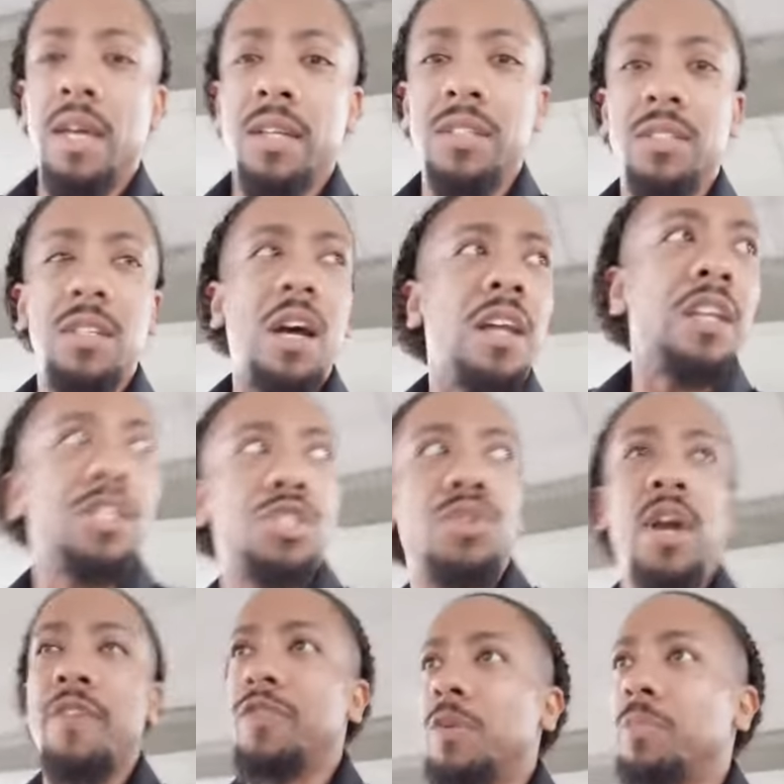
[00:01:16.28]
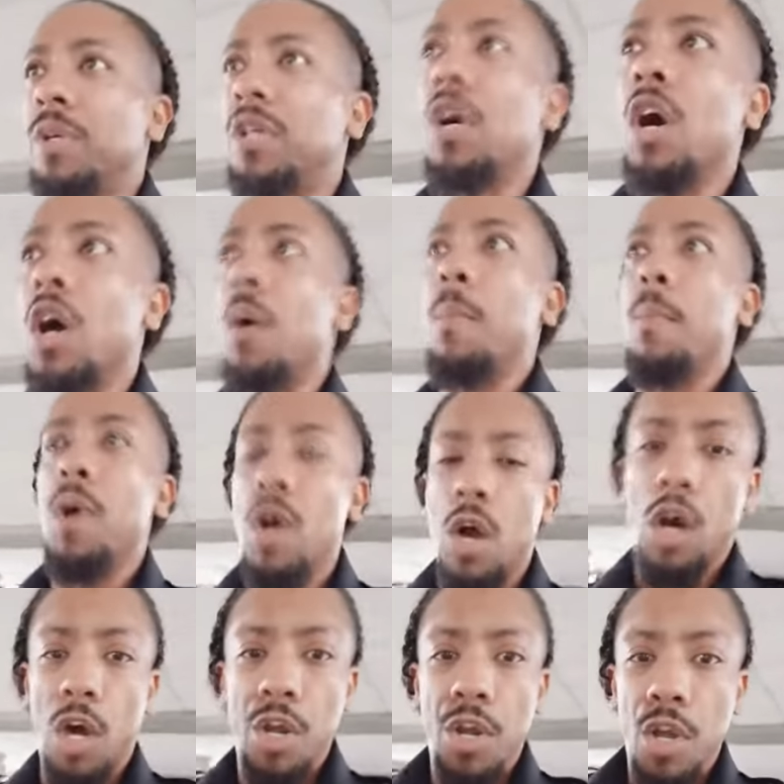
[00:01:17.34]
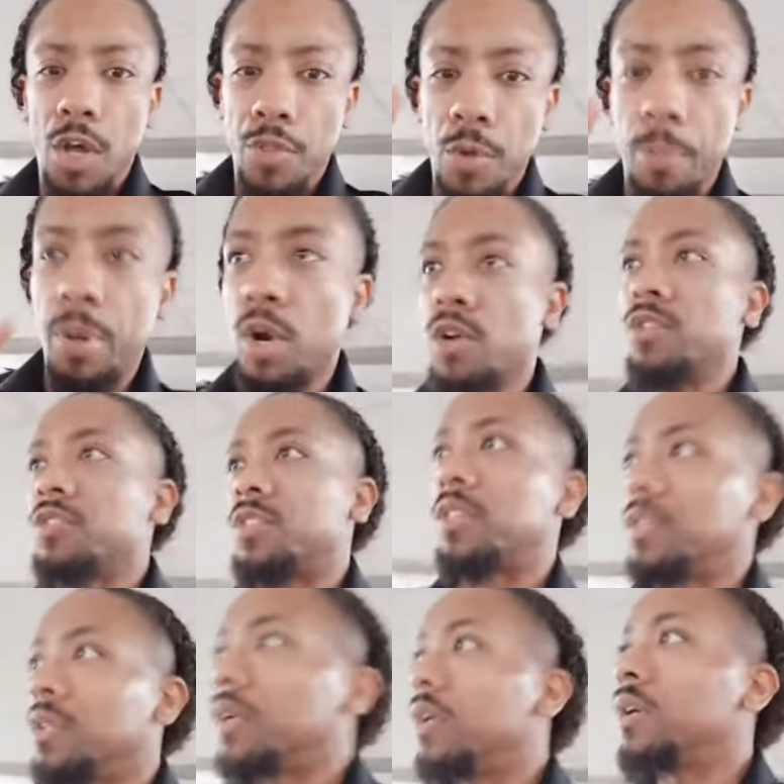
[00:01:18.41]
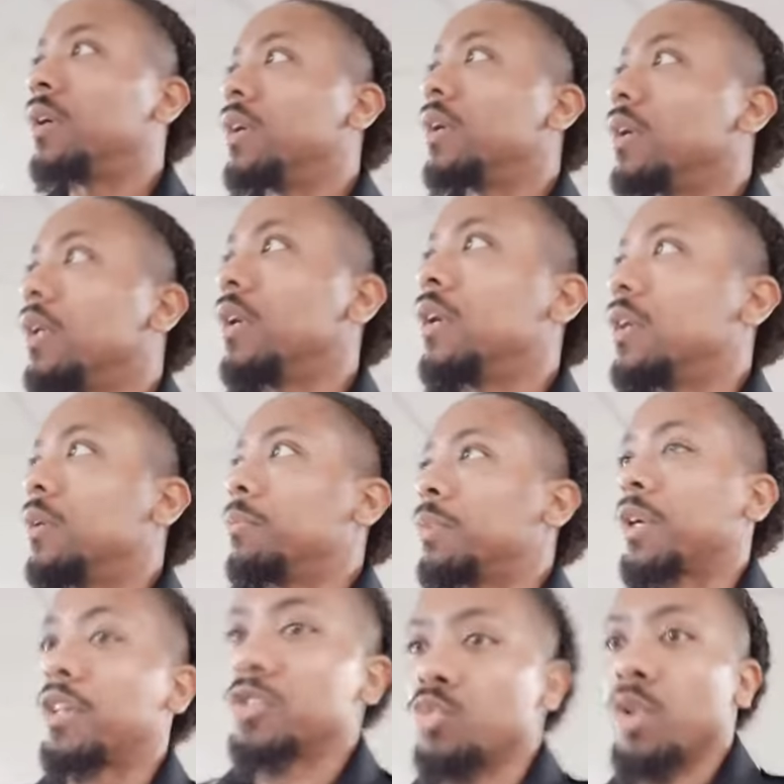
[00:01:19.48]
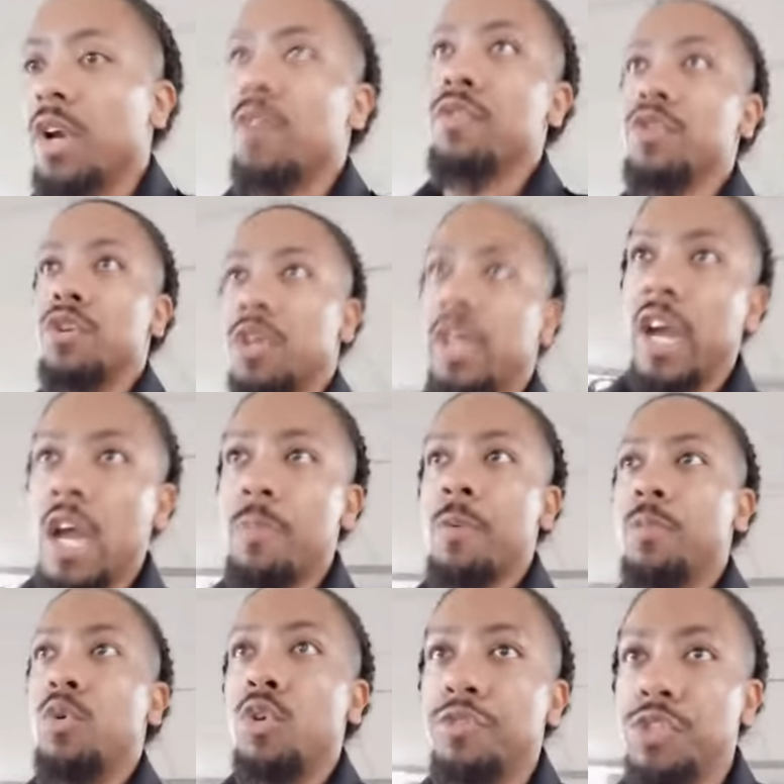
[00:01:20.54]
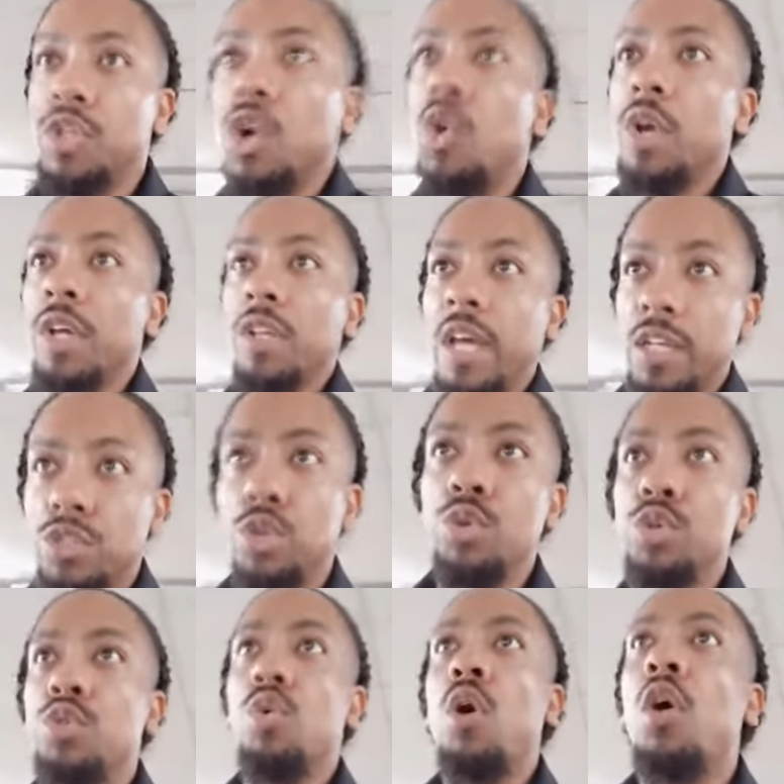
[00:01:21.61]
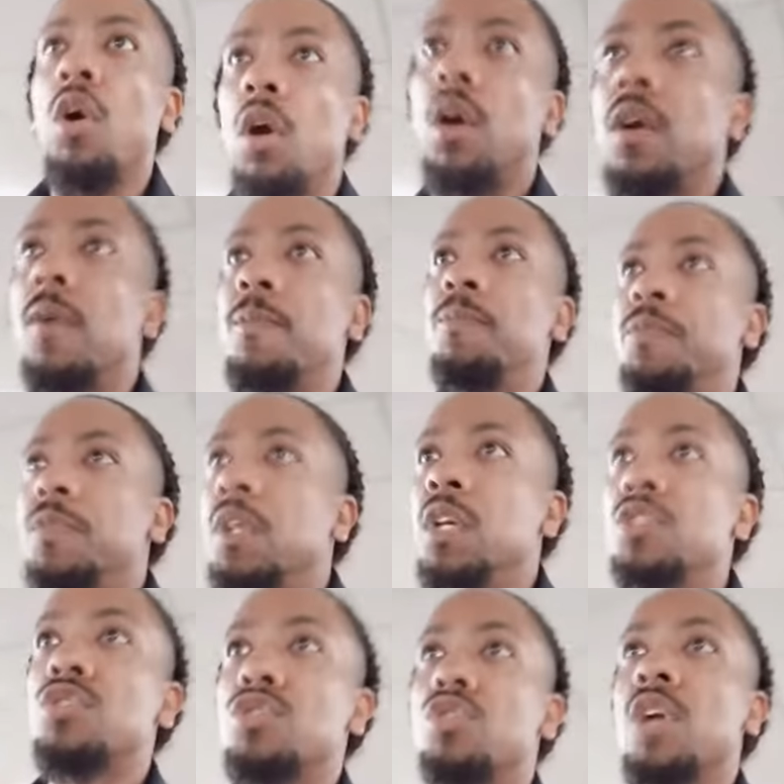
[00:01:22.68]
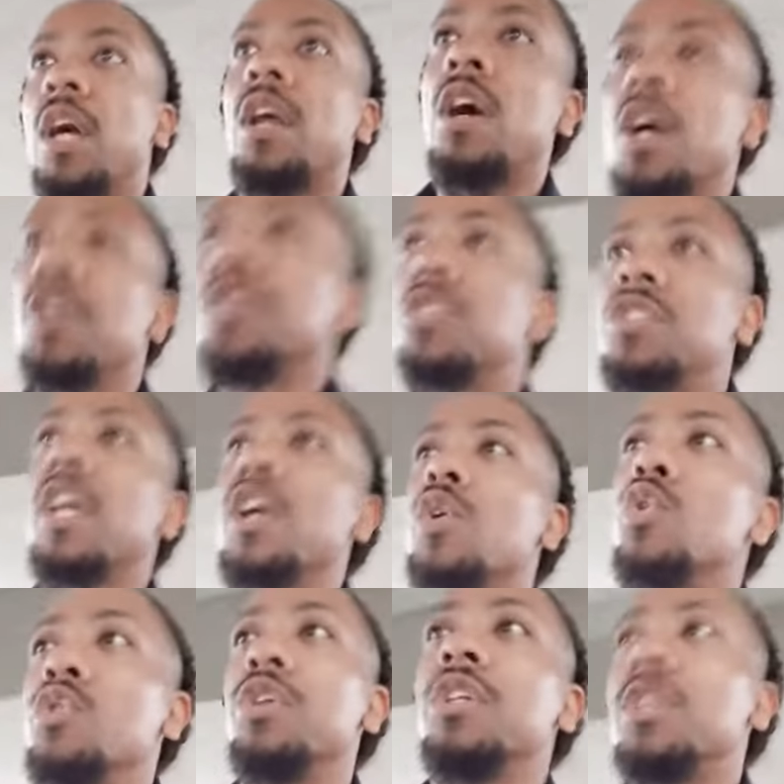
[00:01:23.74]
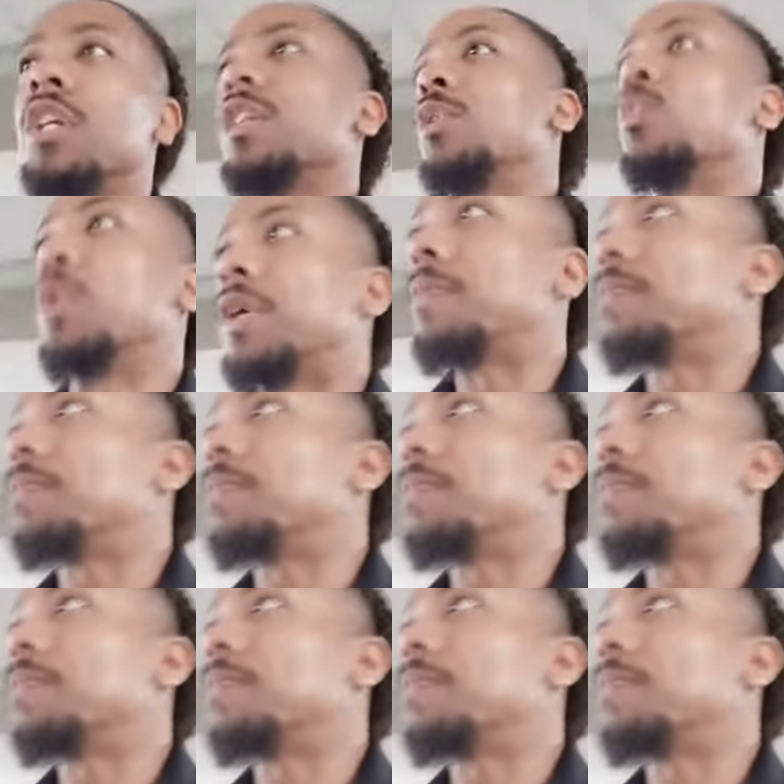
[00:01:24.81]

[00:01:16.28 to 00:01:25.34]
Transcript: And it's not that you have to become another person, because whatever you're capable of showing, that's who you are. So you got to understand who you're dealing